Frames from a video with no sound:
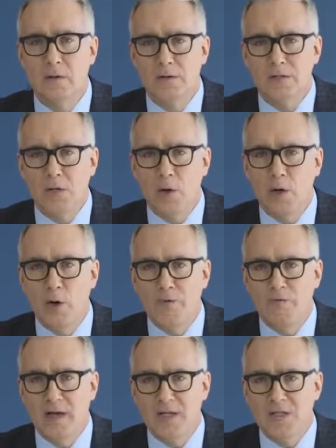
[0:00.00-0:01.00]
showing her
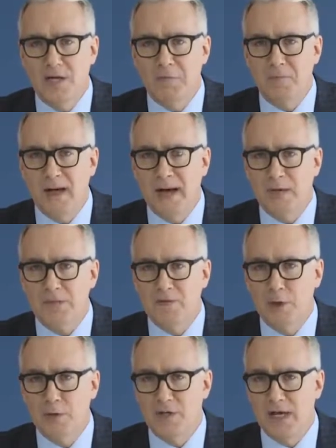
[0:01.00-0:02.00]
face on piles of
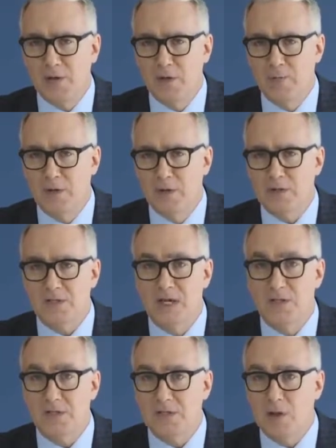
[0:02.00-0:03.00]
$100 bills
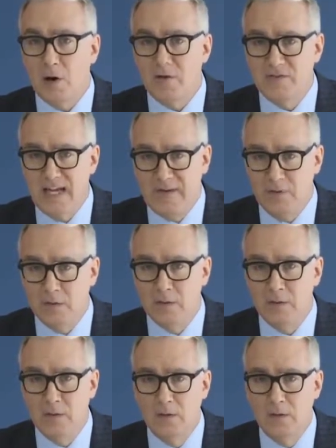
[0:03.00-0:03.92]
and the Star of David,